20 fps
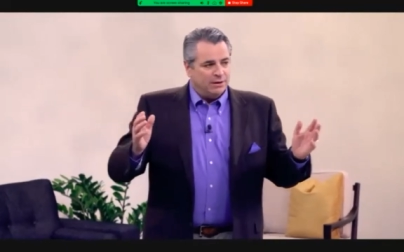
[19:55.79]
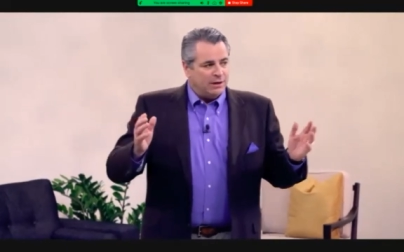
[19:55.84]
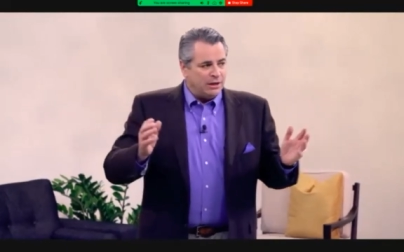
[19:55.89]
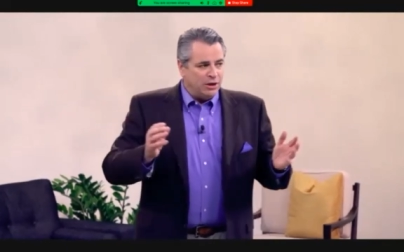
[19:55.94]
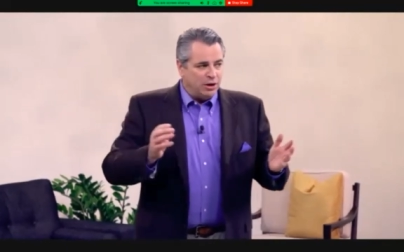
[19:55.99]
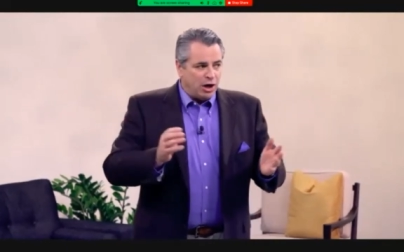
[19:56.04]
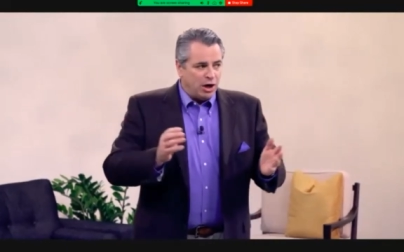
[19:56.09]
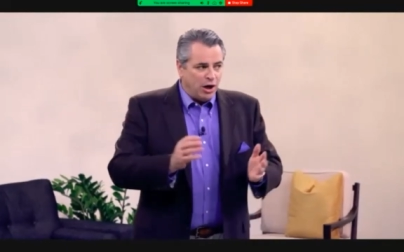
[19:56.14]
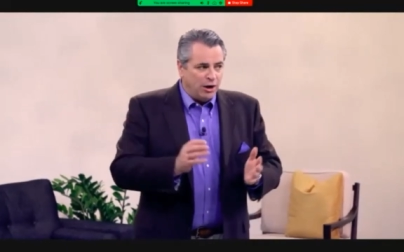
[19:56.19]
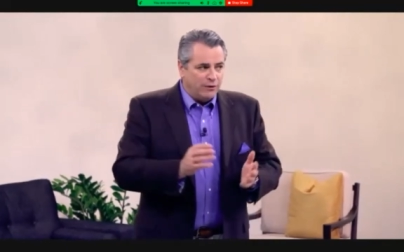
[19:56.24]

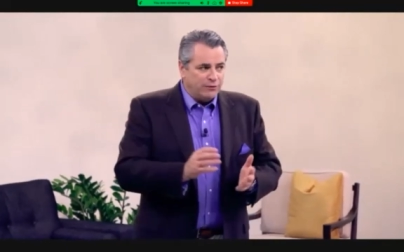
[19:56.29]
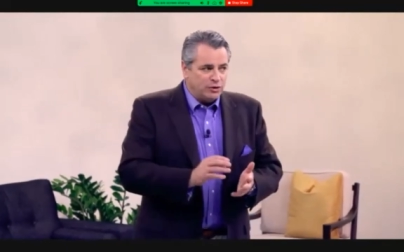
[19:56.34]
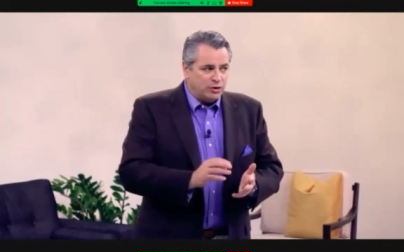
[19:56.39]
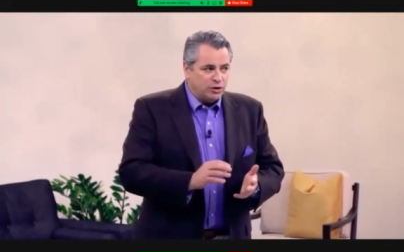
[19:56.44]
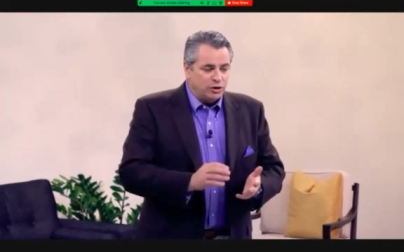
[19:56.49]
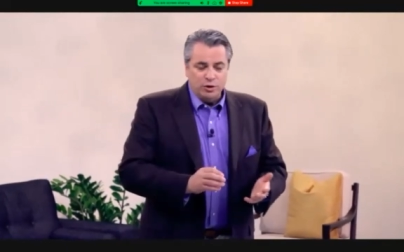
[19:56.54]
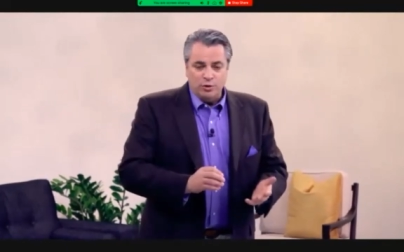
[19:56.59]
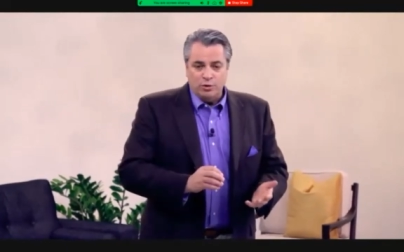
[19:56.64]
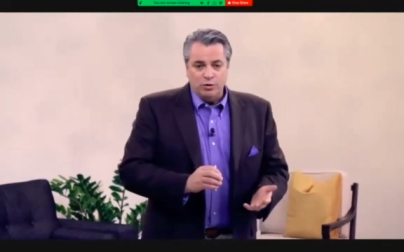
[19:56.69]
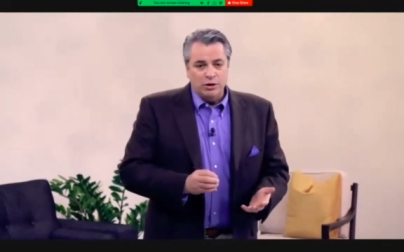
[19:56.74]
and all of a
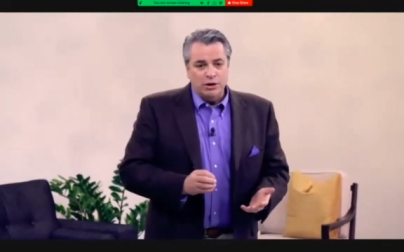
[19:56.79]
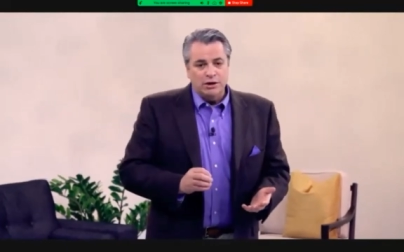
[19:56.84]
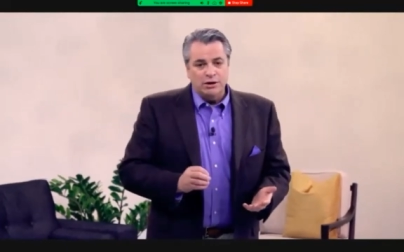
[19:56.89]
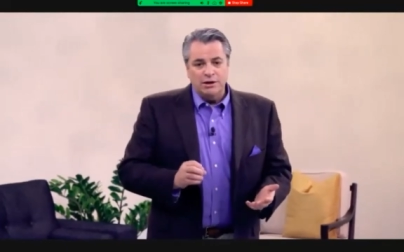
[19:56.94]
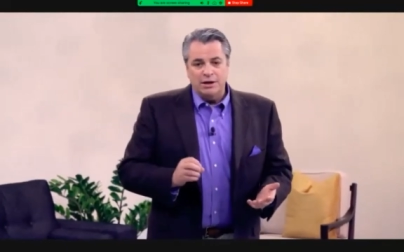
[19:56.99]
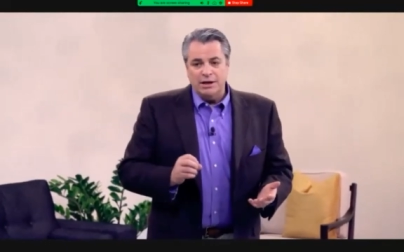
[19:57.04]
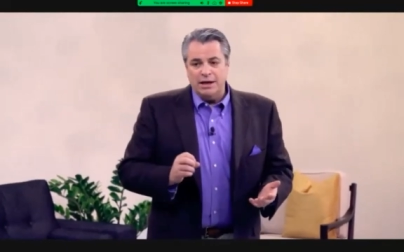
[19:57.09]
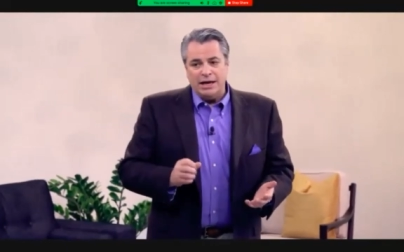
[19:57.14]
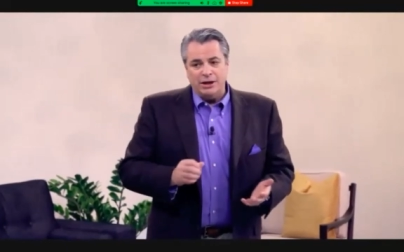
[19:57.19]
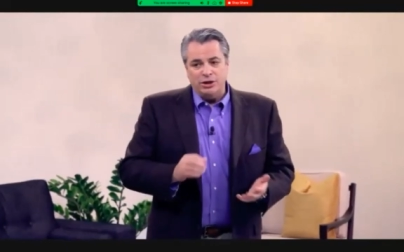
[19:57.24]
sudden you're
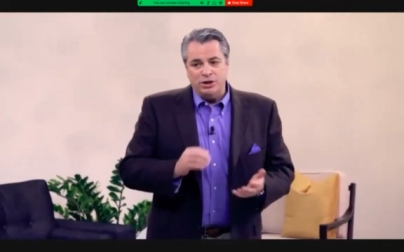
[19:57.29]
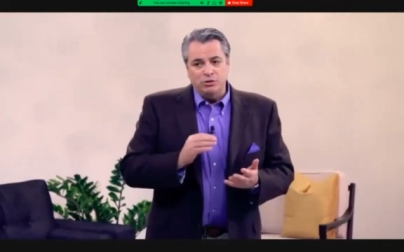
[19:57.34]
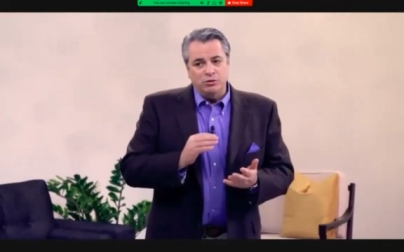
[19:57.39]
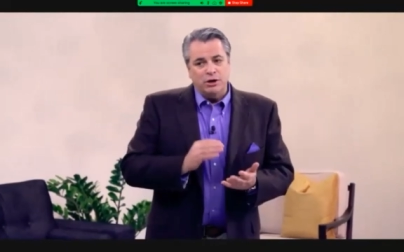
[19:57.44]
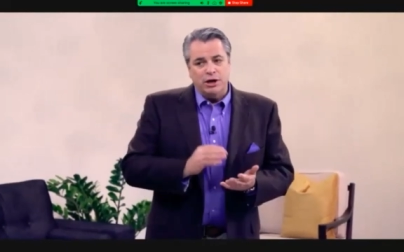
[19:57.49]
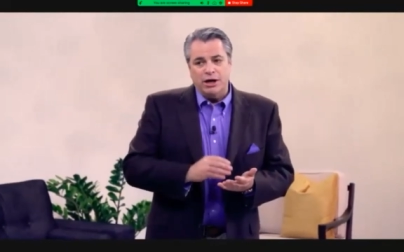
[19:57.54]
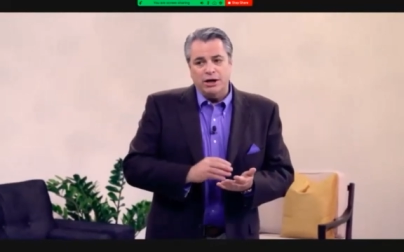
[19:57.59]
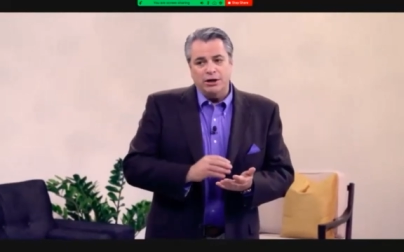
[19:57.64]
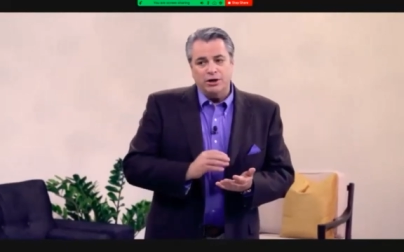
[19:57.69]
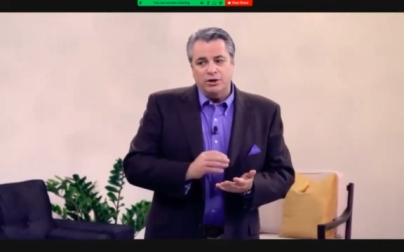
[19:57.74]
real glad
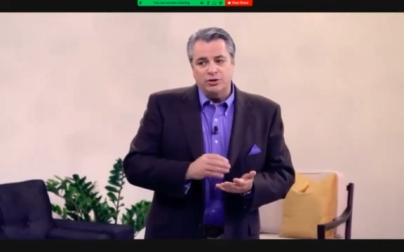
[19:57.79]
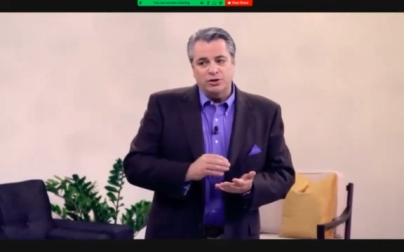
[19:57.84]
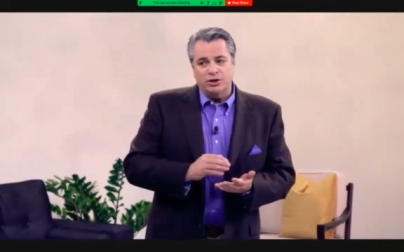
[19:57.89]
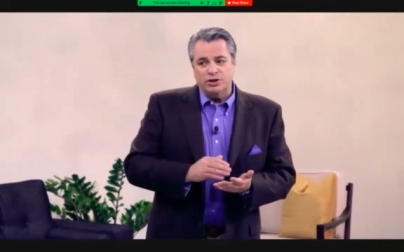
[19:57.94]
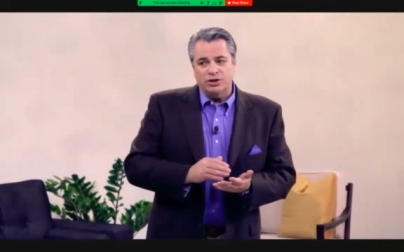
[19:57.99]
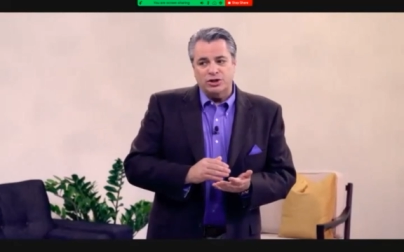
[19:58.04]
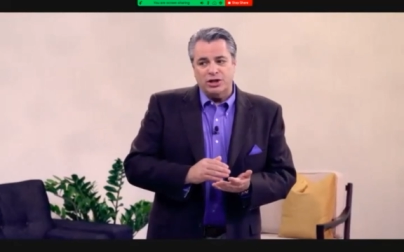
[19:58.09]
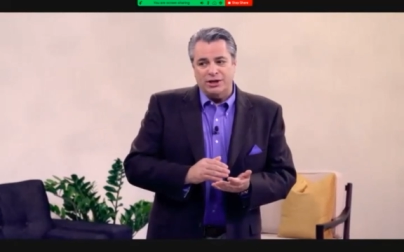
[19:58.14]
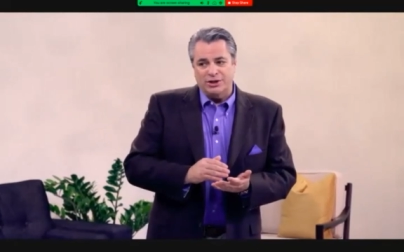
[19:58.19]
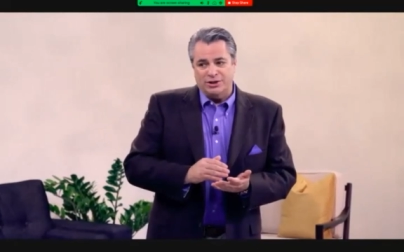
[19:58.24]
you learned those
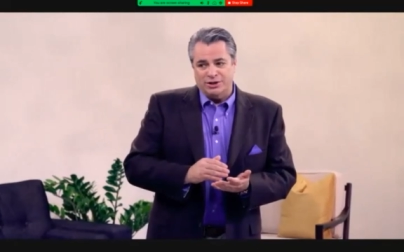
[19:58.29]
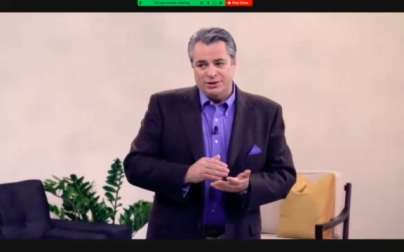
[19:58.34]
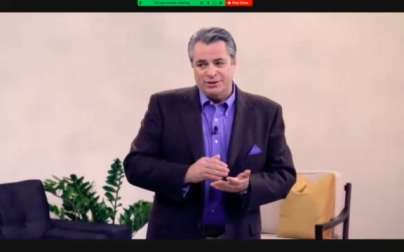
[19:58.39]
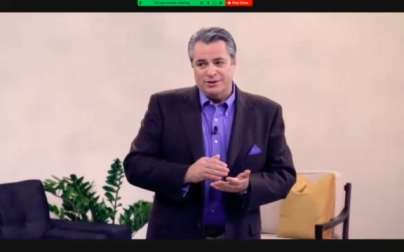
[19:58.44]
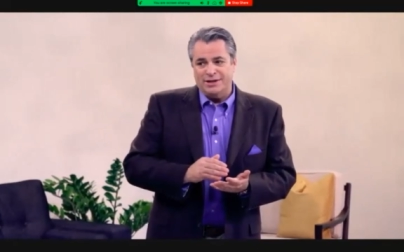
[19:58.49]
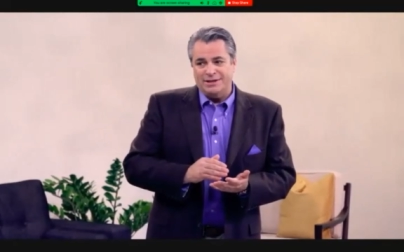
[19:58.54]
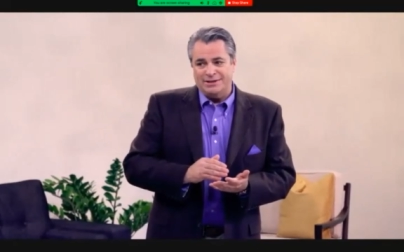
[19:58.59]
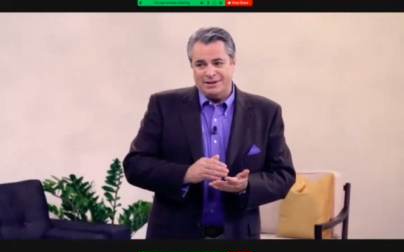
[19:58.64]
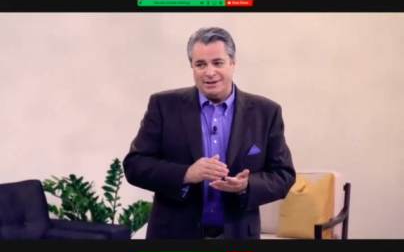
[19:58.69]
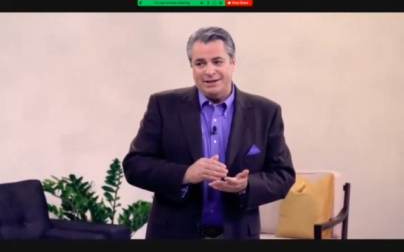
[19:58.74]

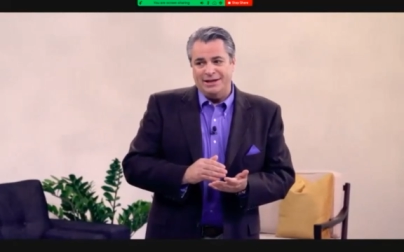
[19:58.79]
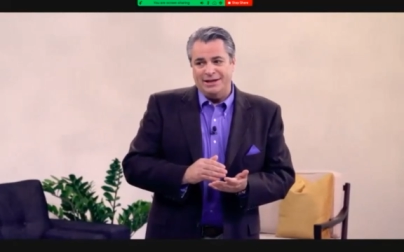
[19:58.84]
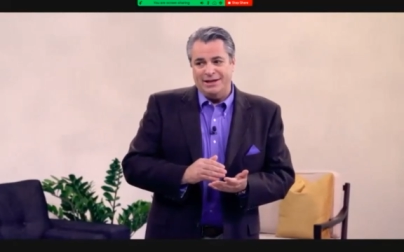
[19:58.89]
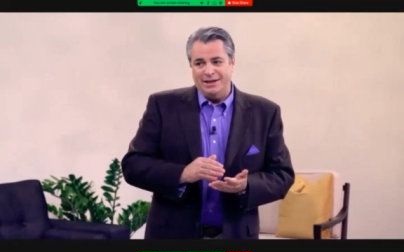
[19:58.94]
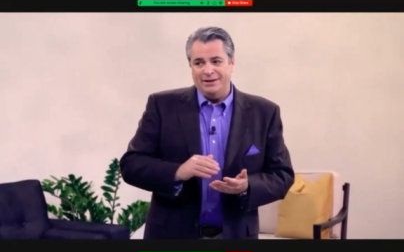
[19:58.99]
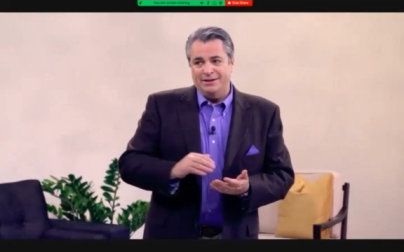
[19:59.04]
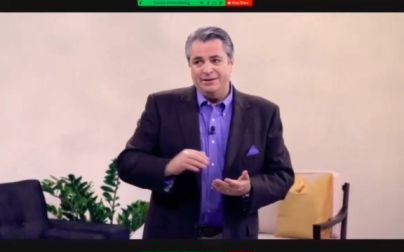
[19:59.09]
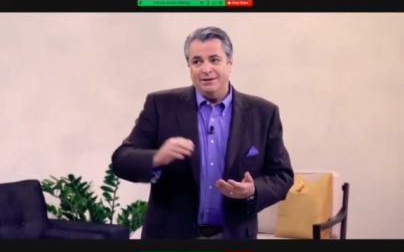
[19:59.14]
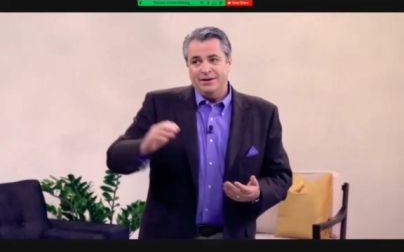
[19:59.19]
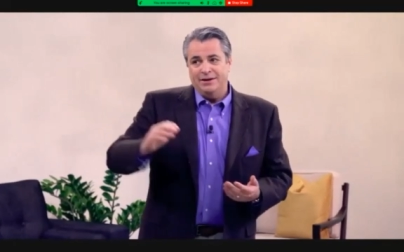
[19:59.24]
essentials as a
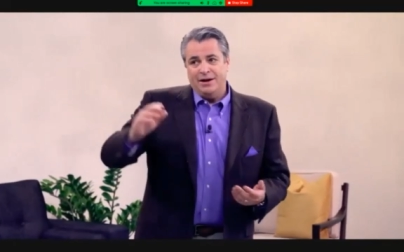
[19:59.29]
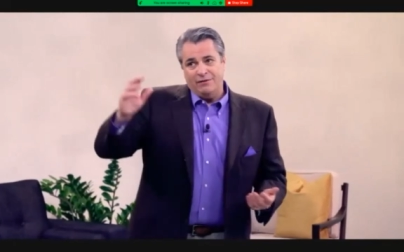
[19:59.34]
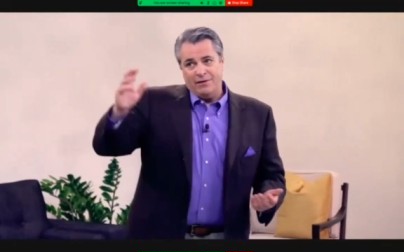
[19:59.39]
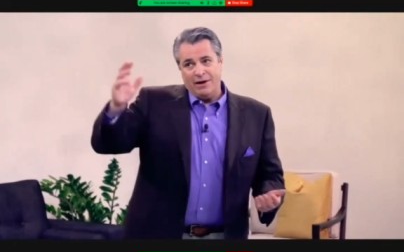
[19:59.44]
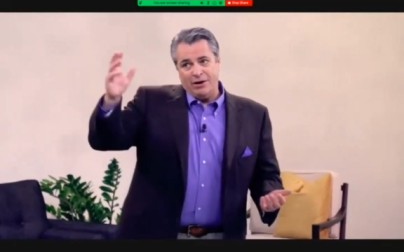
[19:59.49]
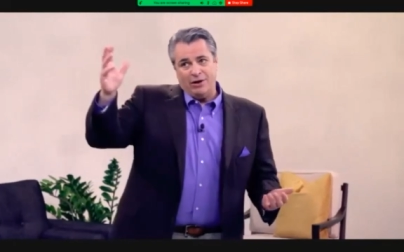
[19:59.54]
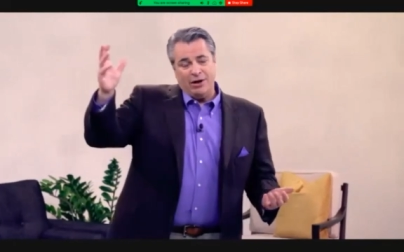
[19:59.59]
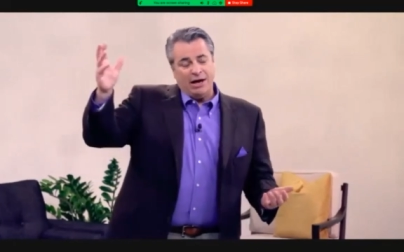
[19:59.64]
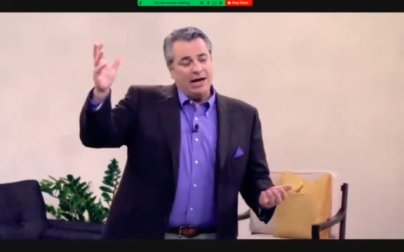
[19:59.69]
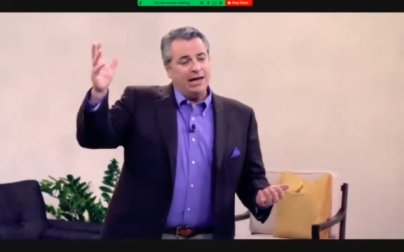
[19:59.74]
kid of
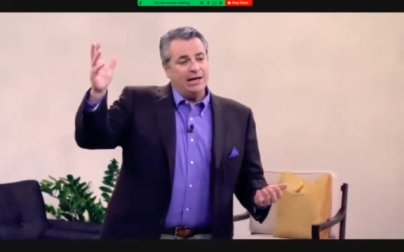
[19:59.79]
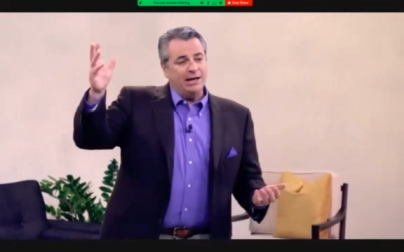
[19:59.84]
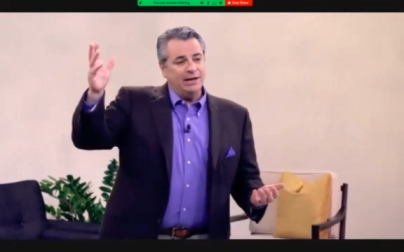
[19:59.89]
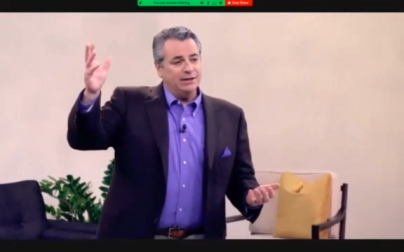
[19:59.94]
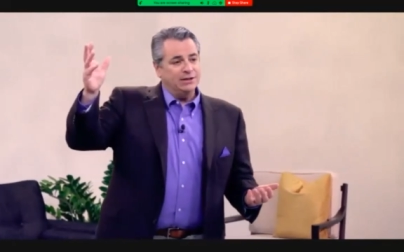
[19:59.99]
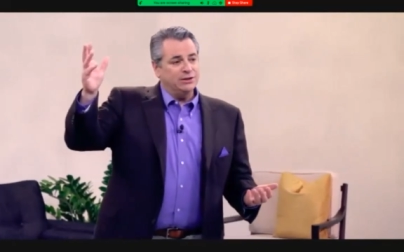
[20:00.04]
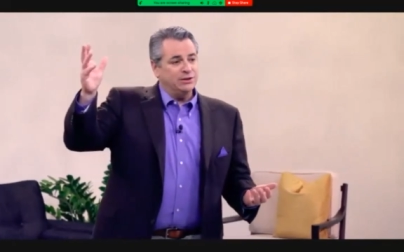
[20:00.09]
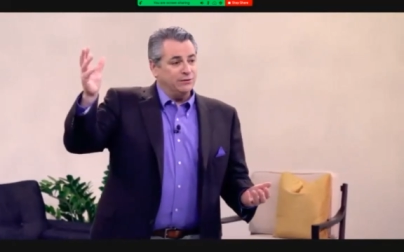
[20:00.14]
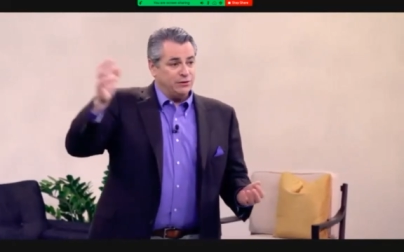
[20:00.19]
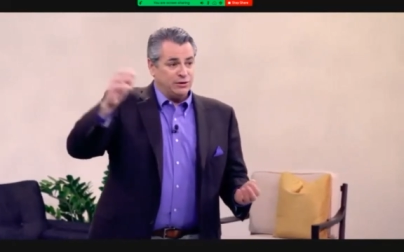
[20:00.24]
how to
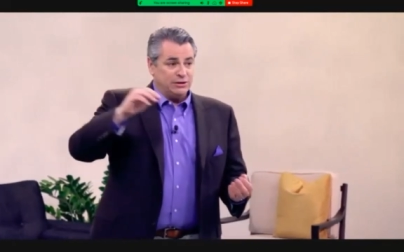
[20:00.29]
handle this stuff,